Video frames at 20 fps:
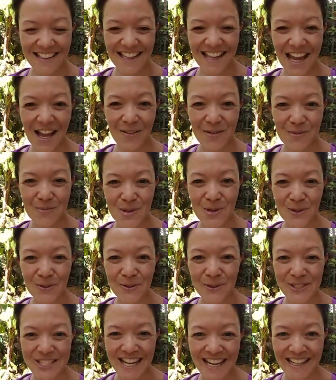Have a
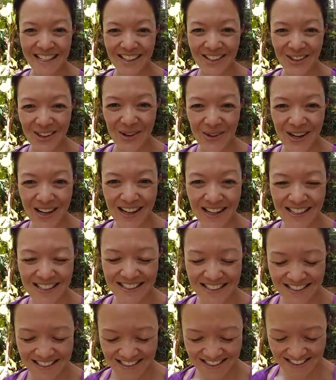beautiful day. Aloha
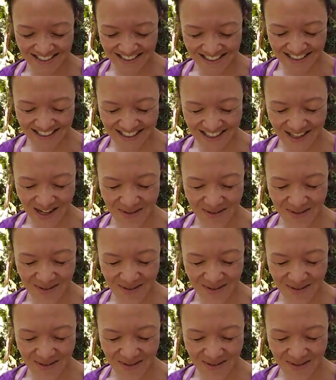and